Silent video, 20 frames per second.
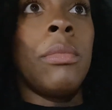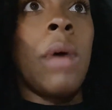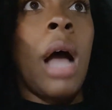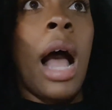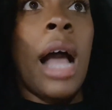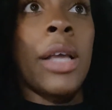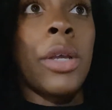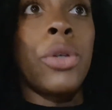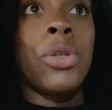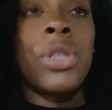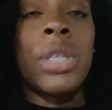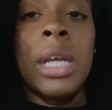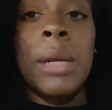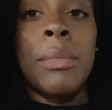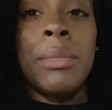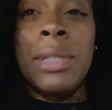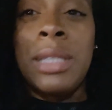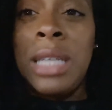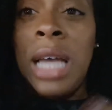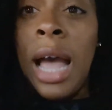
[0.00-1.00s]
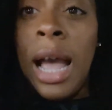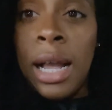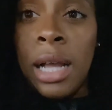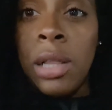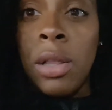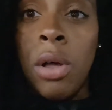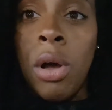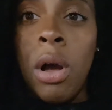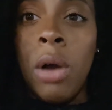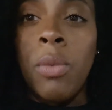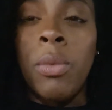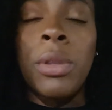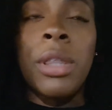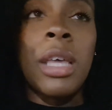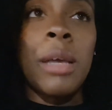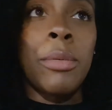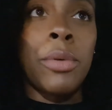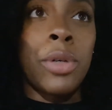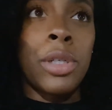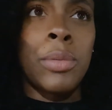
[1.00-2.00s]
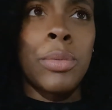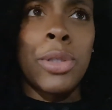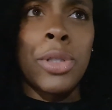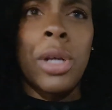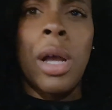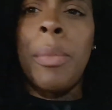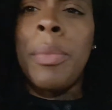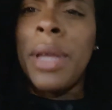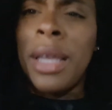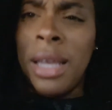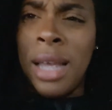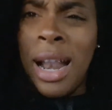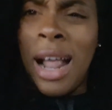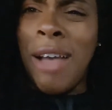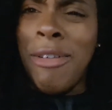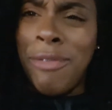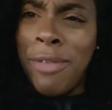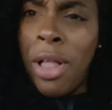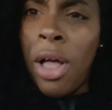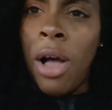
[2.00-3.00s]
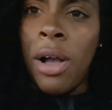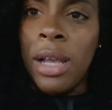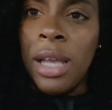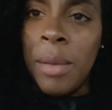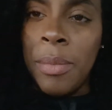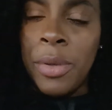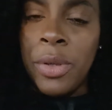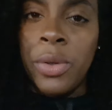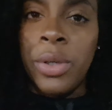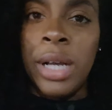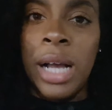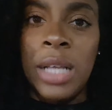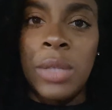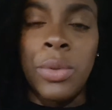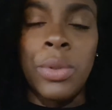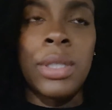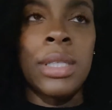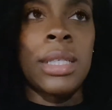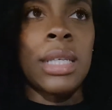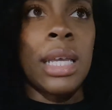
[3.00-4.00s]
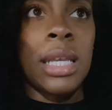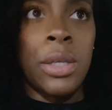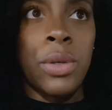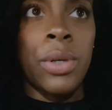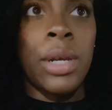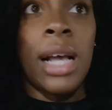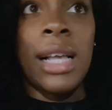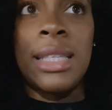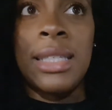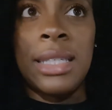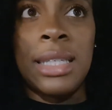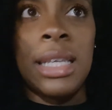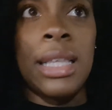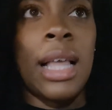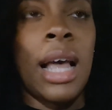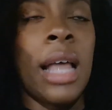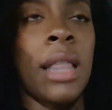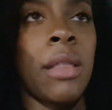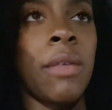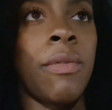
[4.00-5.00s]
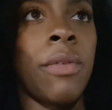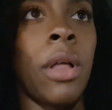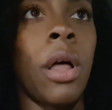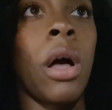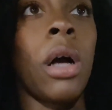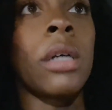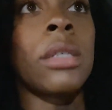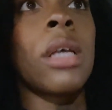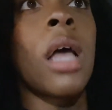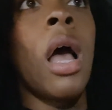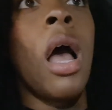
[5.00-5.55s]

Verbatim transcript: I usually am tag along with him Christmas shopping and I vlog him and you guys will see and you guys see that in the vlogs.